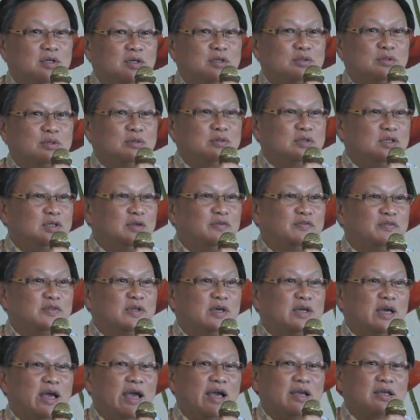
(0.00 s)
So if
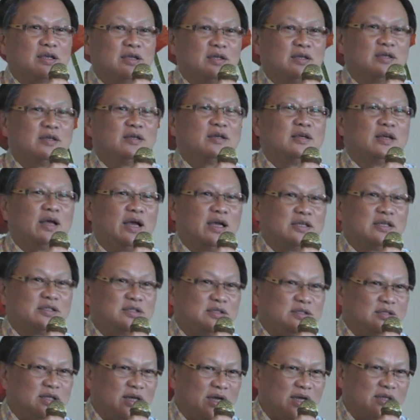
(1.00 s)
the Act,
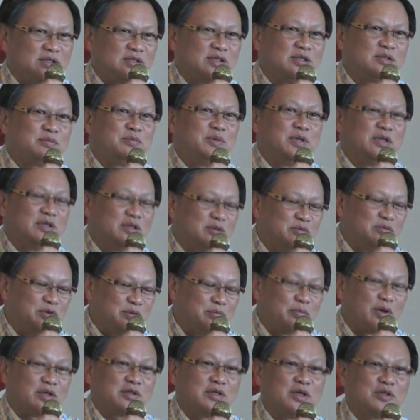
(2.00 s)
as is being
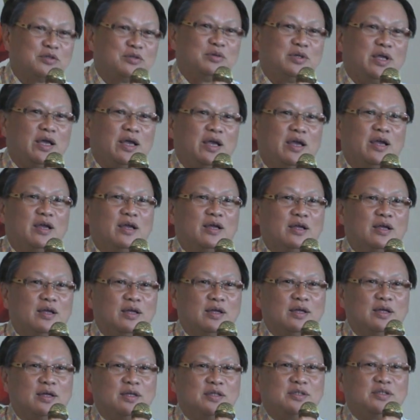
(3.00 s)
reported today,
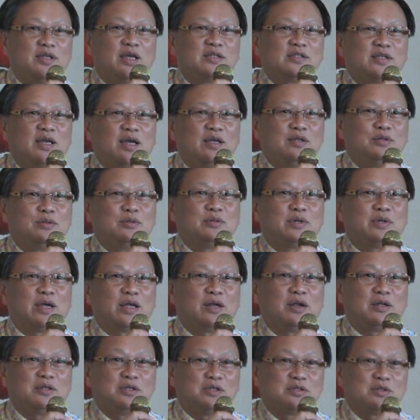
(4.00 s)
says that you
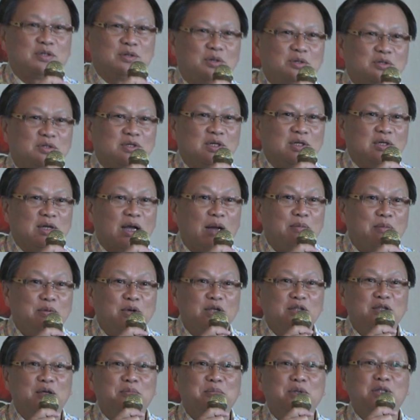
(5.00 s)
cannot disclose, how
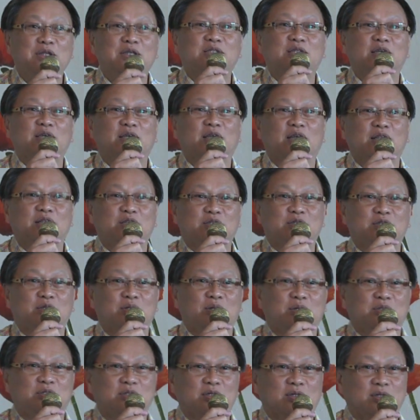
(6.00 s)
come the Minister can
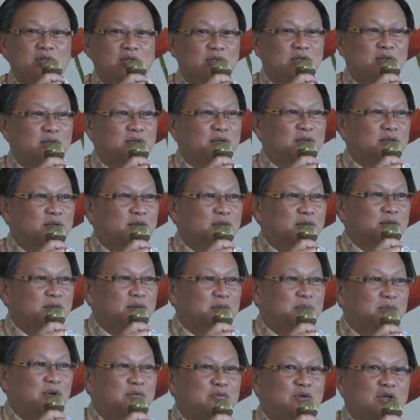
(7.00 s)
disclose?
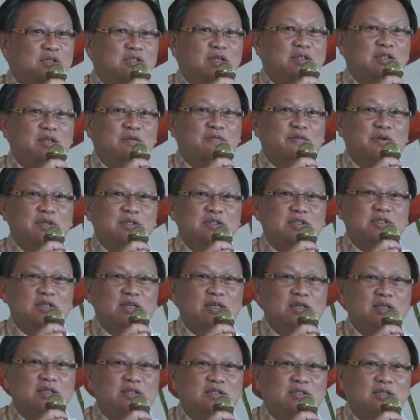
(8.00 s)
But of course the difference
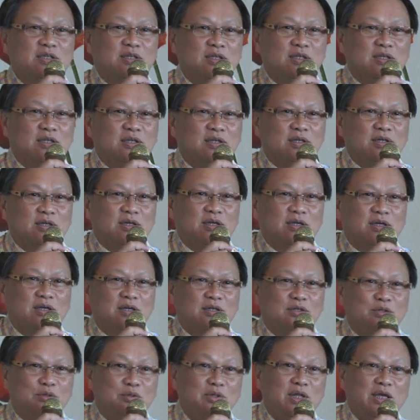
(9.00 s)
here is,
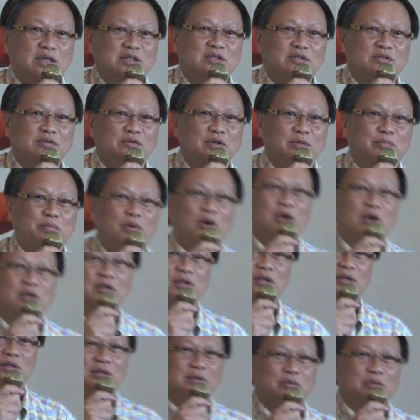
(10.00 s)
today's report,